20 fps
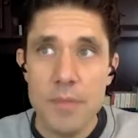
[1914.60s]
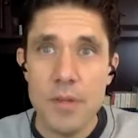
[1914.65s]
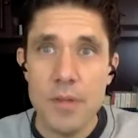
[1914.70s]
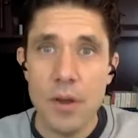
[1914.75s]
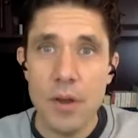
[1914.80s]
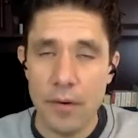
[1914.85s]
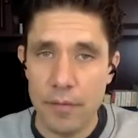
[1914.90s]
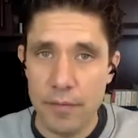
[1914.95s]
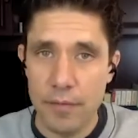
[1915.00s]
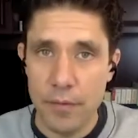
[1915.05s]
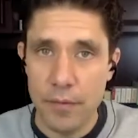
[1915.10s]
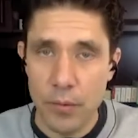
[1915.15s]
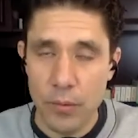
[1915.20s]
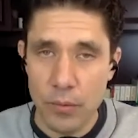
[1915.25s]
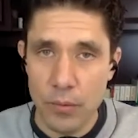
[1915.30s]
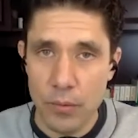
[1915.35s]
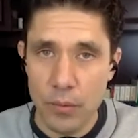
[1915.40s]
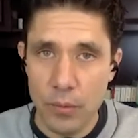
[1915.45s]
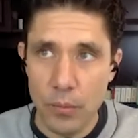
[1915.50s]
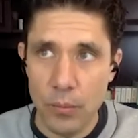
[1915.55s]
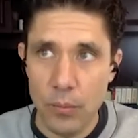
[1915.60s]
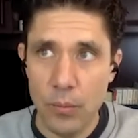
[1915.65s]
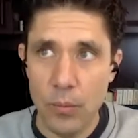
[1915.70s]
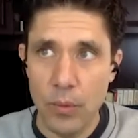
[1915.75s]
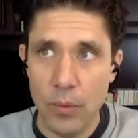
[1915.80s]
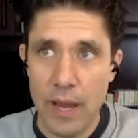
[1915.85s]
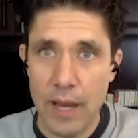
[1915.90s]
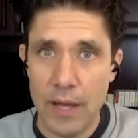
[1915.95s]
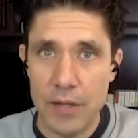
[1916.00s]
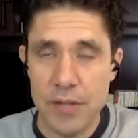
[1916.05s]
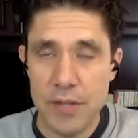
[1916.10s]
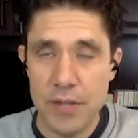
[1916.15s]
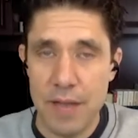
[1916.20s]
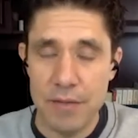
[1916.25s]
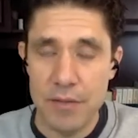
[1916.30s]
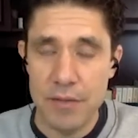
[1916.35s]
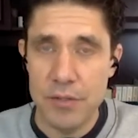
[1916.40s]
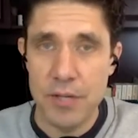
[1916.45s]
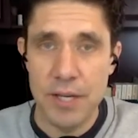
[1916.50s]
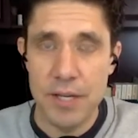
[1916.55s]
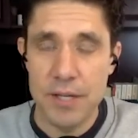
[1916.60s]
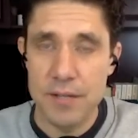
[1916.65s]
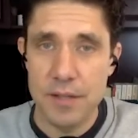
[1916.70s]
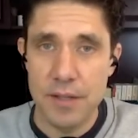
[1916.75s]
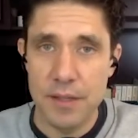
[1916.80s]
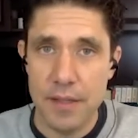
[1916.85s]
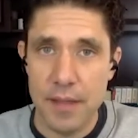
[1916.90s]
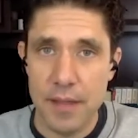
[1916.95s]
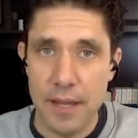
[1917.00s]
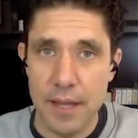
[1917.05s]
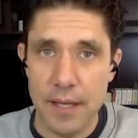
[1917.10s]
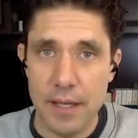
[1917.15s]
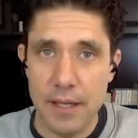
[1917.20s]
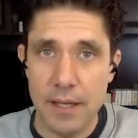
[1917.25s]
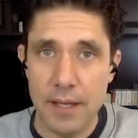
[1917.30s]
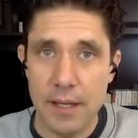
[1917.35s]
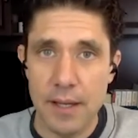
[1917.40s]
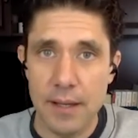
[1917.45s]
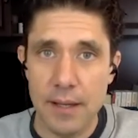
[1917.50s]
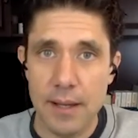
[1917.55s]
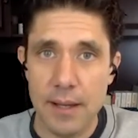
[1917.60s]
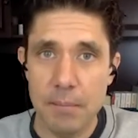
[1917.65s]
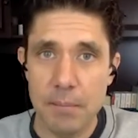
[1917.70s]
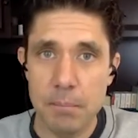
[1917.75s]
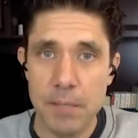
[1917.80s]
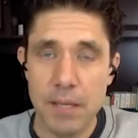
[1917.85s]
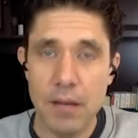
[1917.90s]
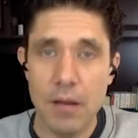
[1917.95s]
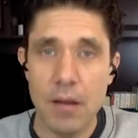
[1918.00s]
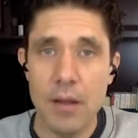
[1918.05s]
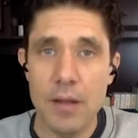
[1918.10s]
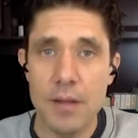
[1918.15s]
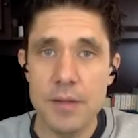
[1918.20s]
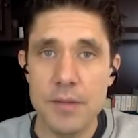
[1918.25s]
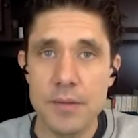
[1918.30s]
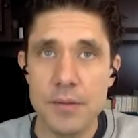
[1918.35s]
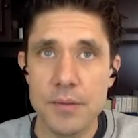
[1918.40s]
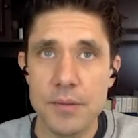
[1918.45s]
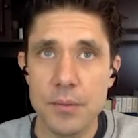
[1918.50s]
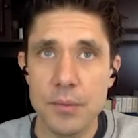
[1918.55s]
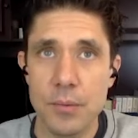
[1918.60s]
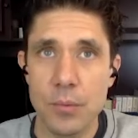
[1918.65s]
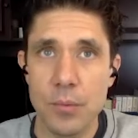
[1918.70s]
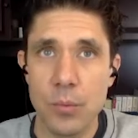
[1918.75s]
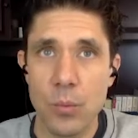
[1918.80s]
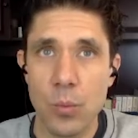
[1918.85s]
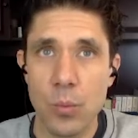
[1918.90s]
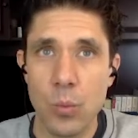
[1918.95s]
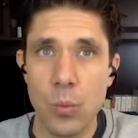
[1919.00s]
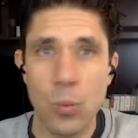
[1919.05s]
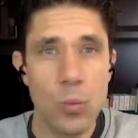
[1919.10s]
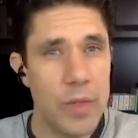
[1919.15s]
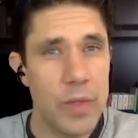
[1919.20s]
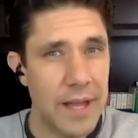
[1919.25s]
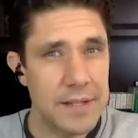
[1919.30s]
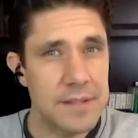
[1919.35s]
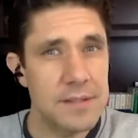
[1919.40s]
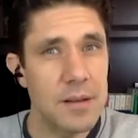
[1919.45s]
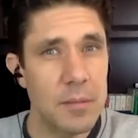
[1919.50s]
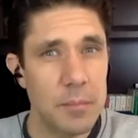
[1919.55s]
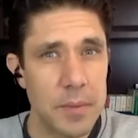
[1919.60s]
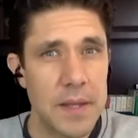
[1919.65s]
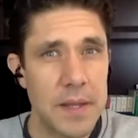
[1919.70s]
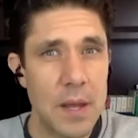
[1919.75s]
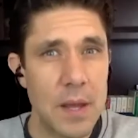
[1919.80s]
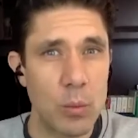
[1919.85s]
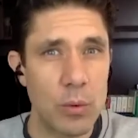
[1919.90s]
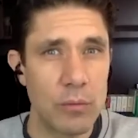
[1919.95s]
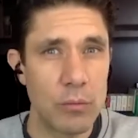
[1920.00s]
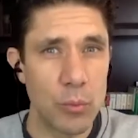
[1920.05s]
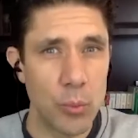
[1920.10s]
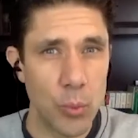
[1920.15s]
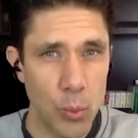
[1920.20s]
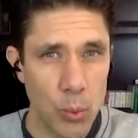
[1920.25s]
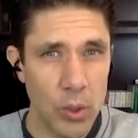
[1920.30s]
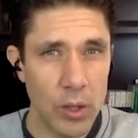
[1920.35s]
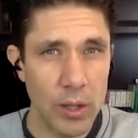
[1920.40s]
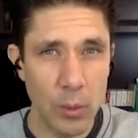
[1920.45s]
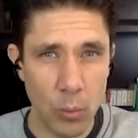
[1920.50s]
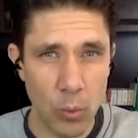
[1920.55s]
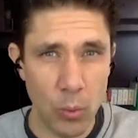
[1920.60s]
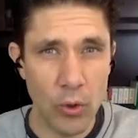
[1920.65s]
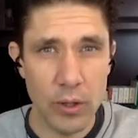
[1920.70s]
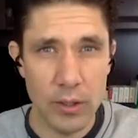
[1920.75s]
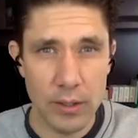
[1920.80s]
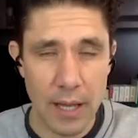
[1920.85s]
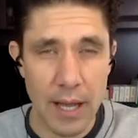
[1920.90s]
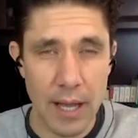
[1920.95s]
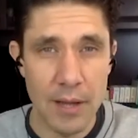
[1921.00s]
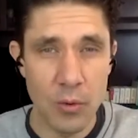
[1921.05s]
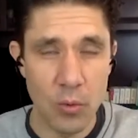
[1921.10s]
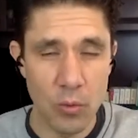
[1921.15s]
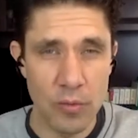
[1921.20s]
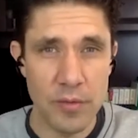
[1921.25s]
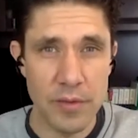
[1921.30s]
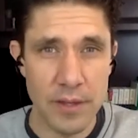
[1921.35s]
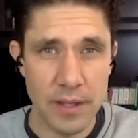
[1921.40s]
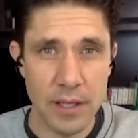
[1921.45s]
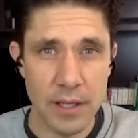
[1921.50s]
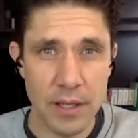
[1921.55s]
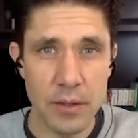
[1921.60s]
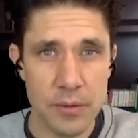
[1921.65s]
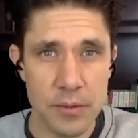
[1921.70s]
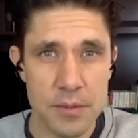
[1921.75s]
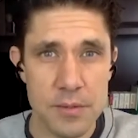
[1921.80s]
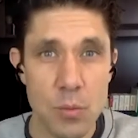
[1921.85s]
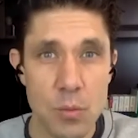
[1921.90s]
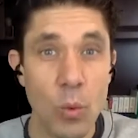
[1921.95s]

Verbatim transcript: to our food, we actually haven't changed a thing because that's something that we've really worked on over the years.